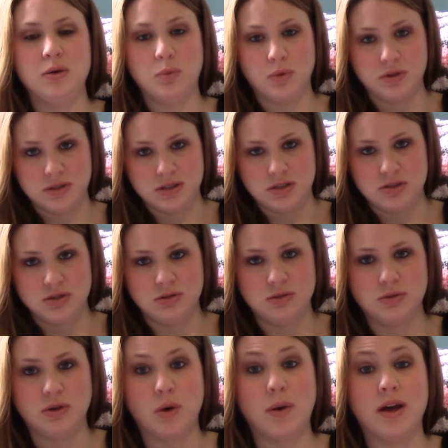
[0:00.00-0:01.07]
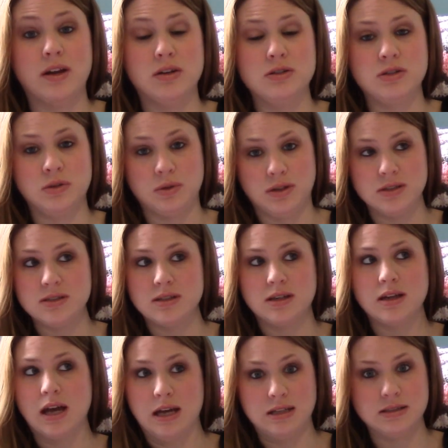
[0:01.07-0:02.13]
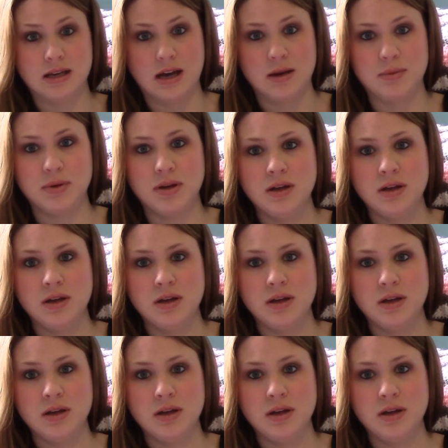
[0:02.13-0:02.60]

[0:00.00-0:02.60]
wanted to go ahead and do it ASAP.